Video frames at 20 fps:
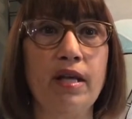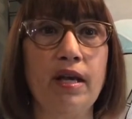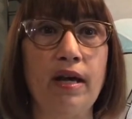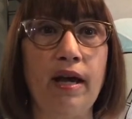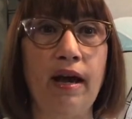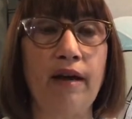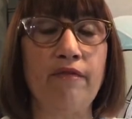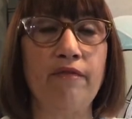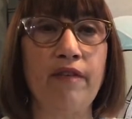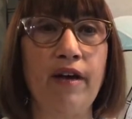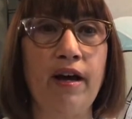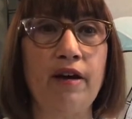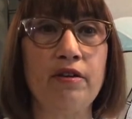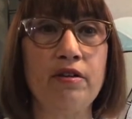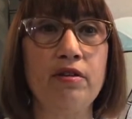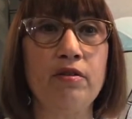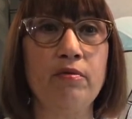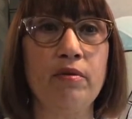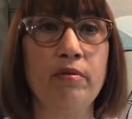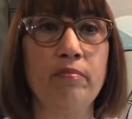They add
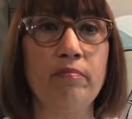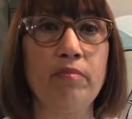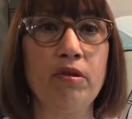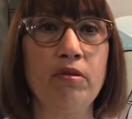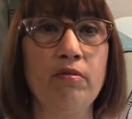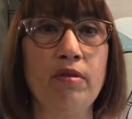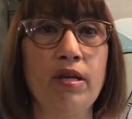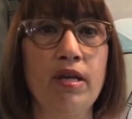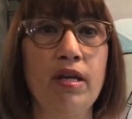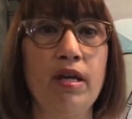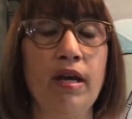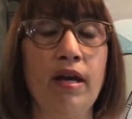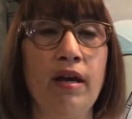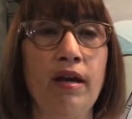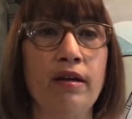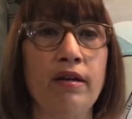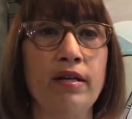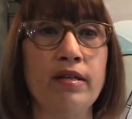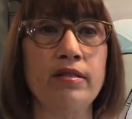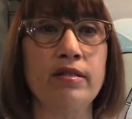value and beauty,
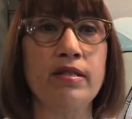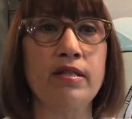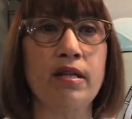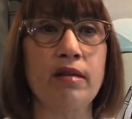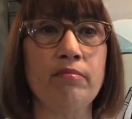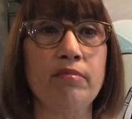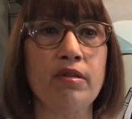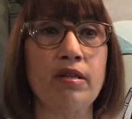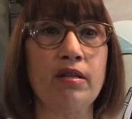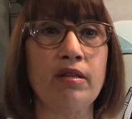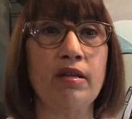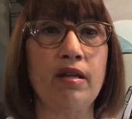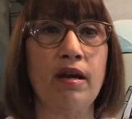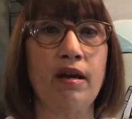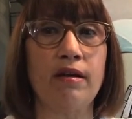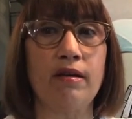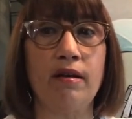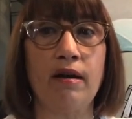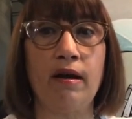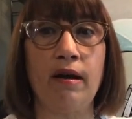and it's something
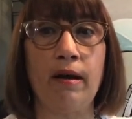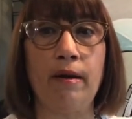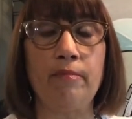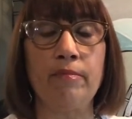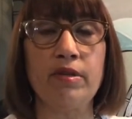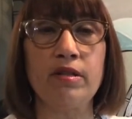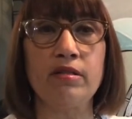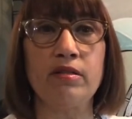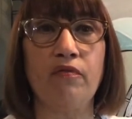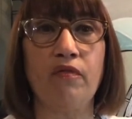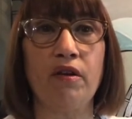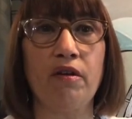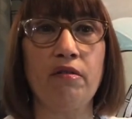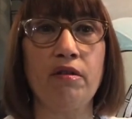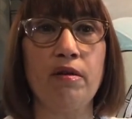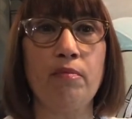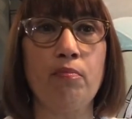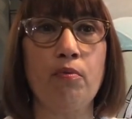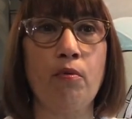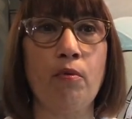that um, is
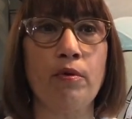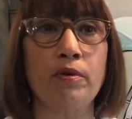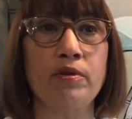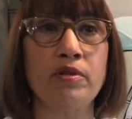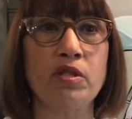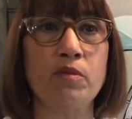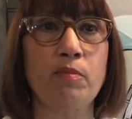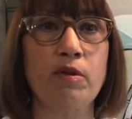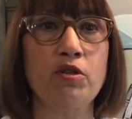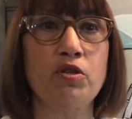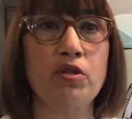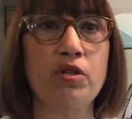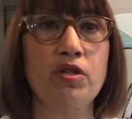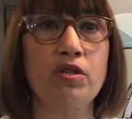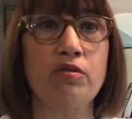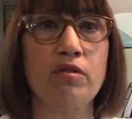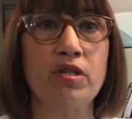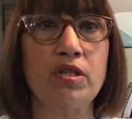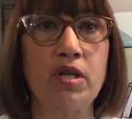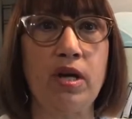very important, especially
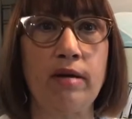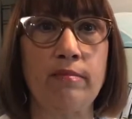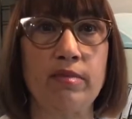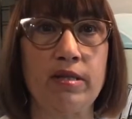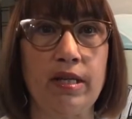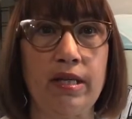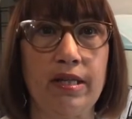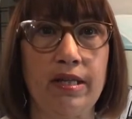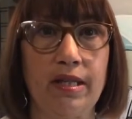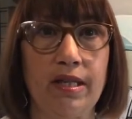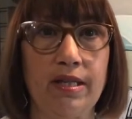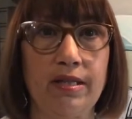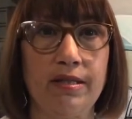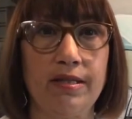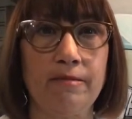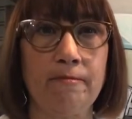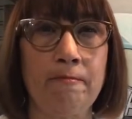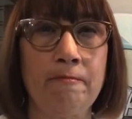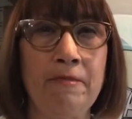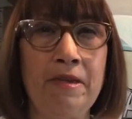during times like
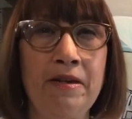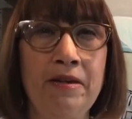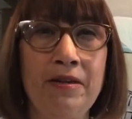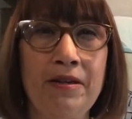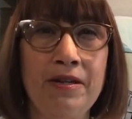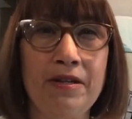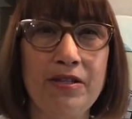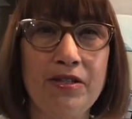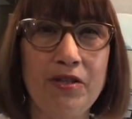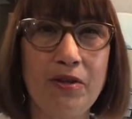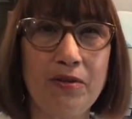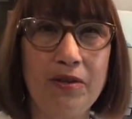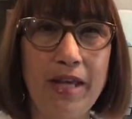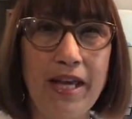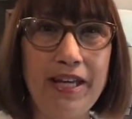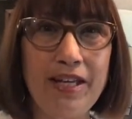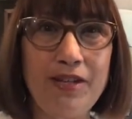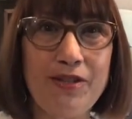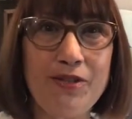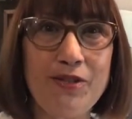these. So,
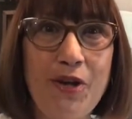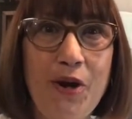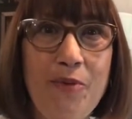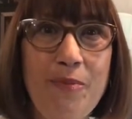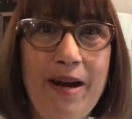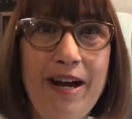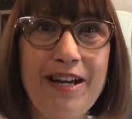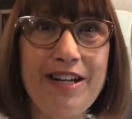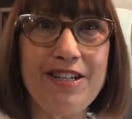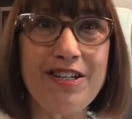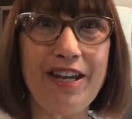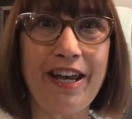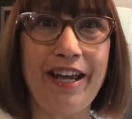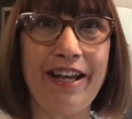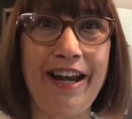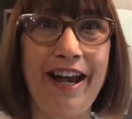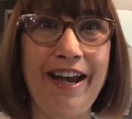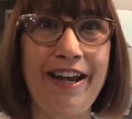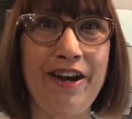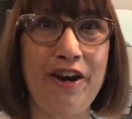thank you so much,
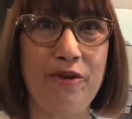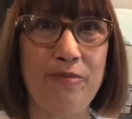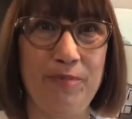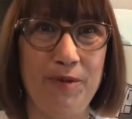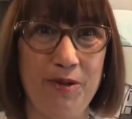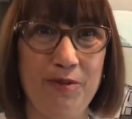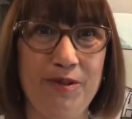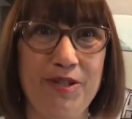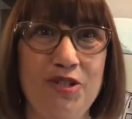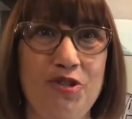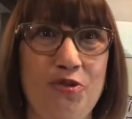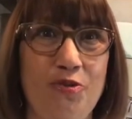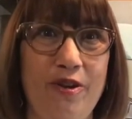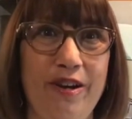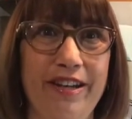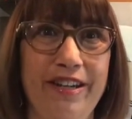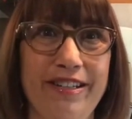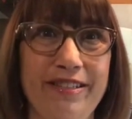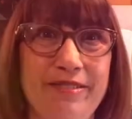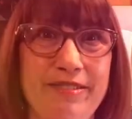and I hope you
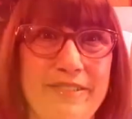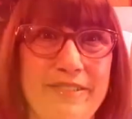enjoy.